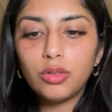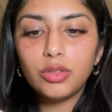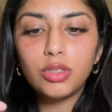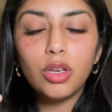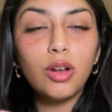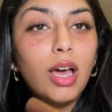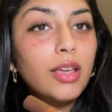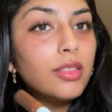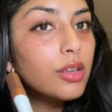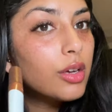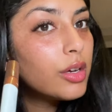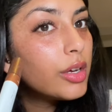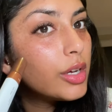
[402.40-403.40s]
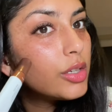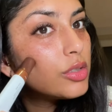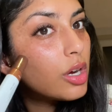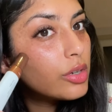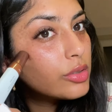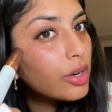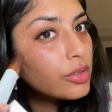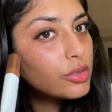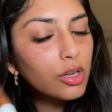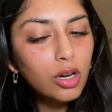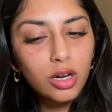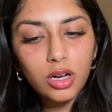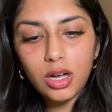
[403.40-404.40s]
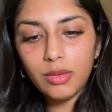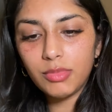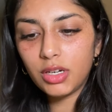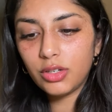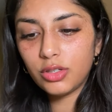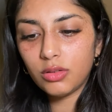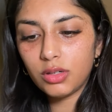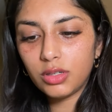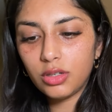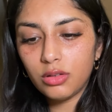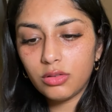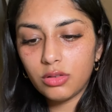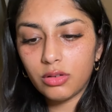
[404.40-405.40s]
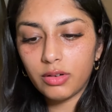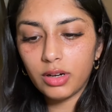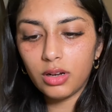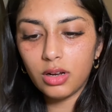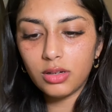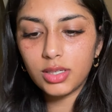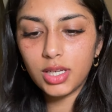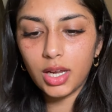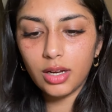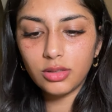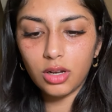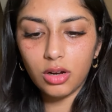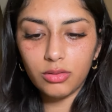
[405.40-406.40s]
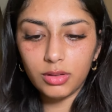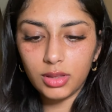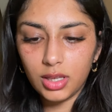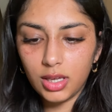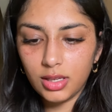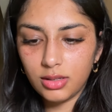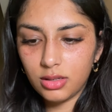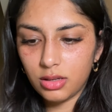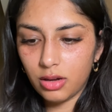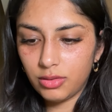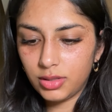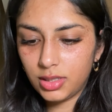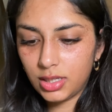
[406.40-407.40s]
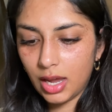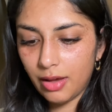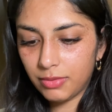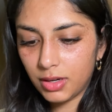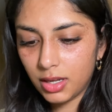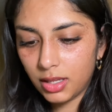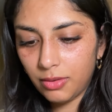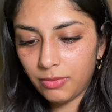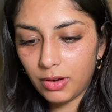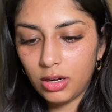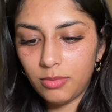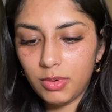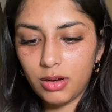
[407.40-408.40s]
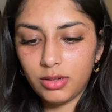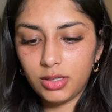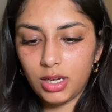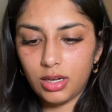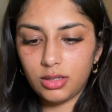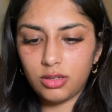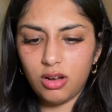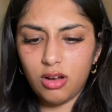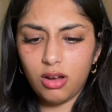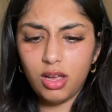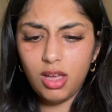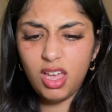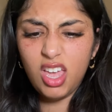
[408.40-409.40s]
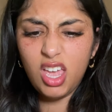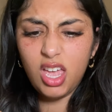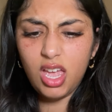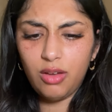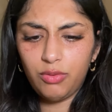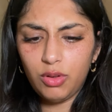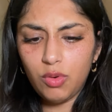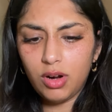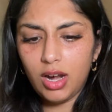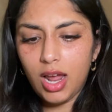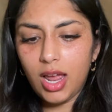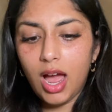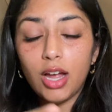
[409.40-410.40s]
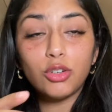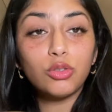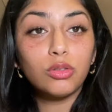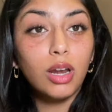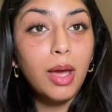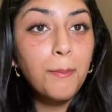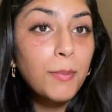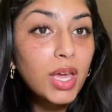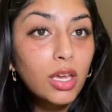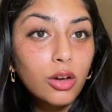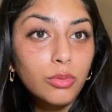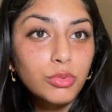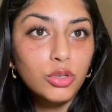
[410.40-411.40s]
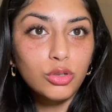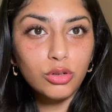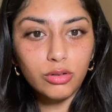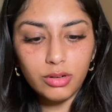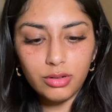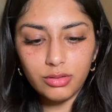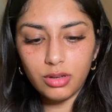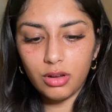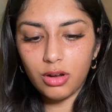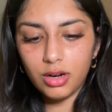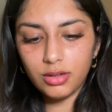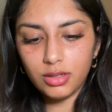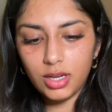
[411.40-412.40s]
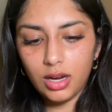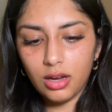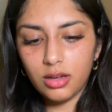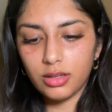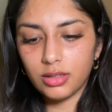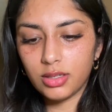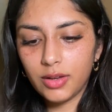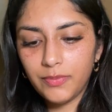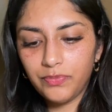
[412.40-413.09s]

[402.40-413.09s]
so like the dot dot dot. I'm gonna do a tutorial on TikTok with these, so definitely follow me on TikTok if you want like actual like makeup tutorials and content because